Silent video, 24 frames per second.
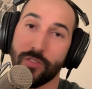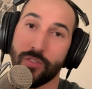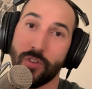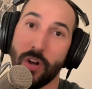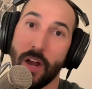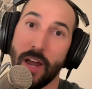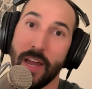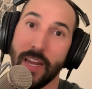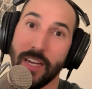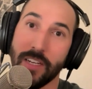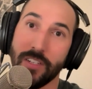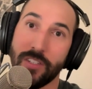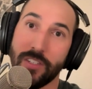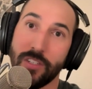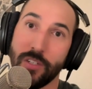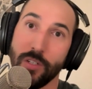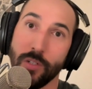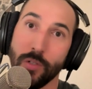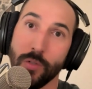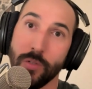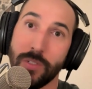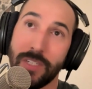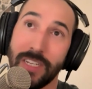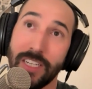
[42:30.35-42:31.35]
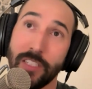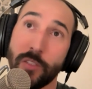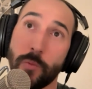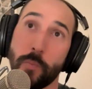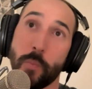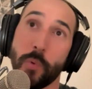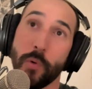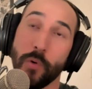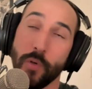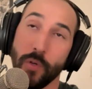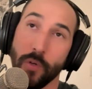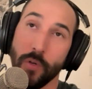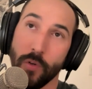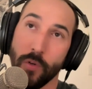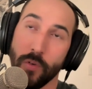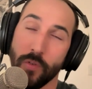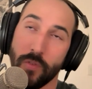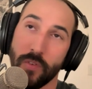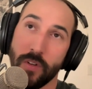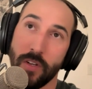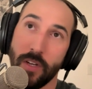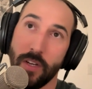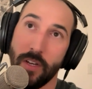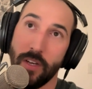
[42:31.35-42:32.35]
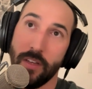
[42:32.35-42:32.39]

trying to disprove